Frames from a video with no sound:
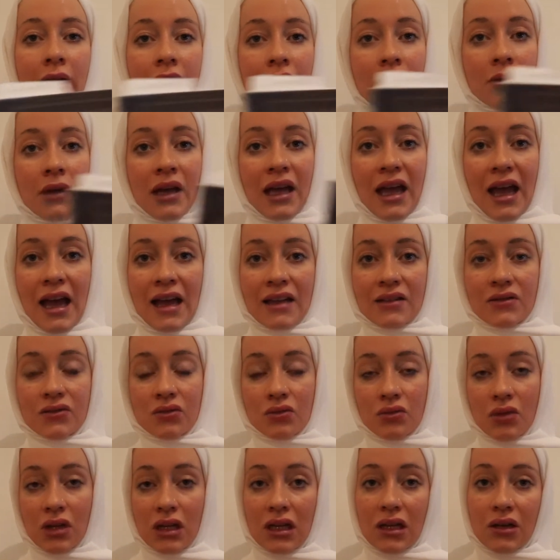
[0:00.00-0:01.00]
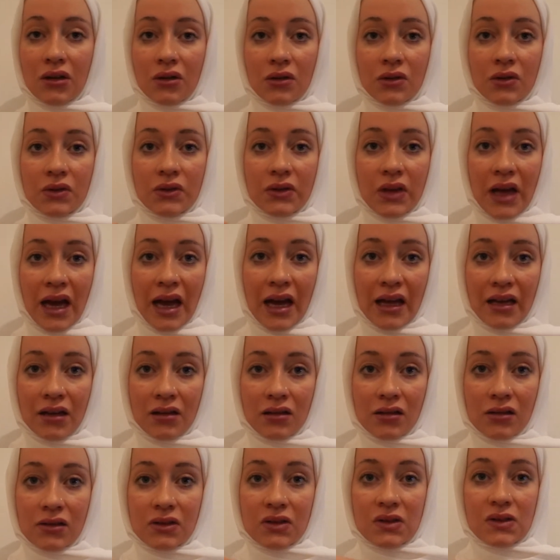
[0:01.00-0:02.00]
the way, has really good
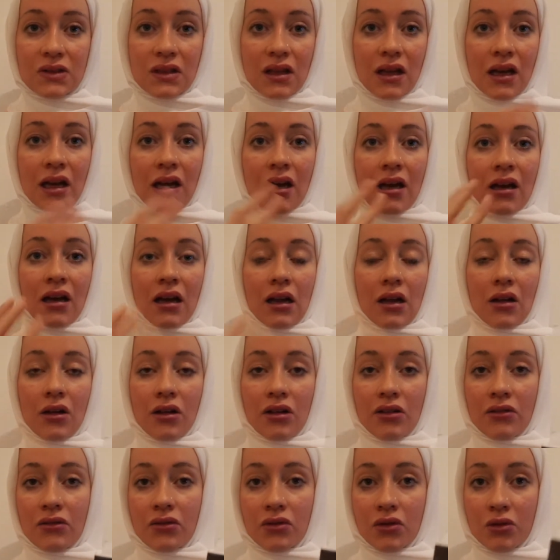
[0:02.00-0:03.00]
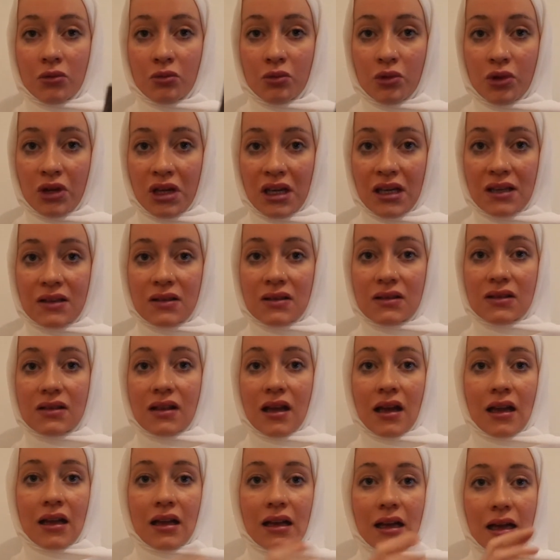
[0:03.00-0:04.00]
titles, a lot of rubrics
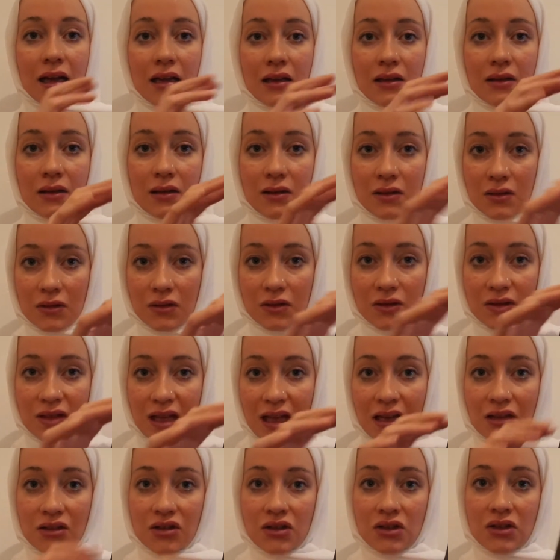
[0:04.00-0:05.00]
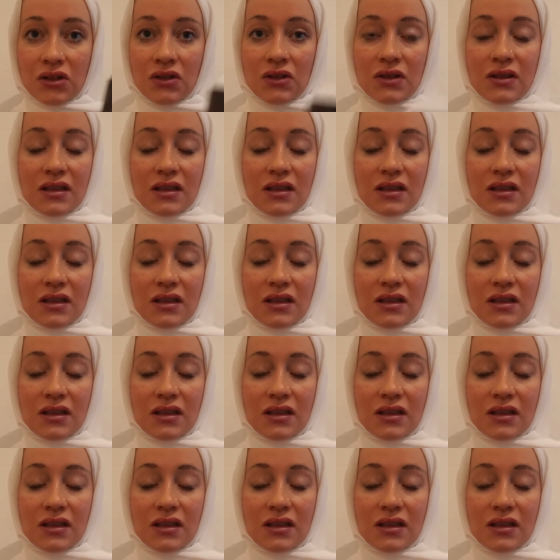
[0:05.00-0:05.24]
and like sections.